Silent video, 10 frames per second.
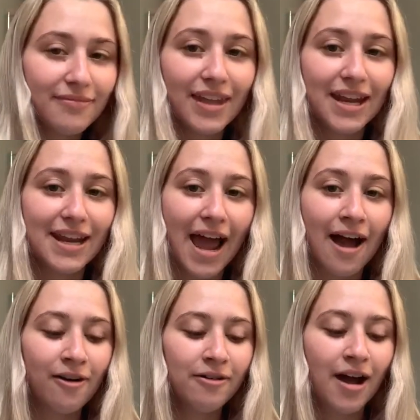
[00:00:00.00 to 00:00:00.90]

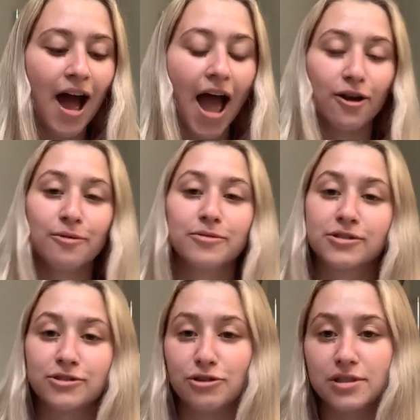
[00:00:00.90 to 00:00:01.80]
Now, I don't
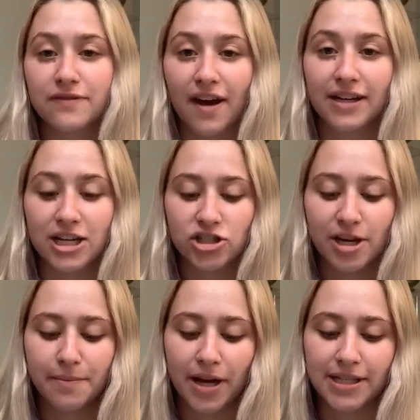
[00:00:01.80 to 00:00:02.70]
use foundation
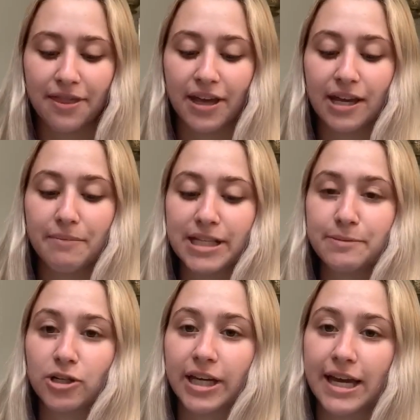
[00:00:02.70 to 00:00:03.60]
because I think it makes me
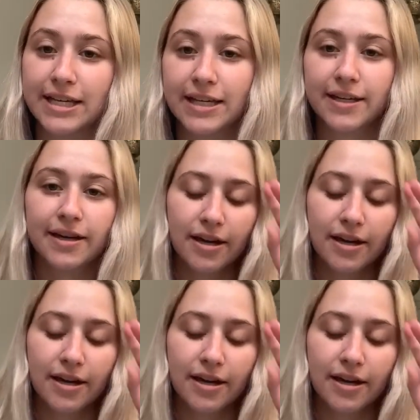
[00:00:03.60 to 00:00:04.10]
look cakey.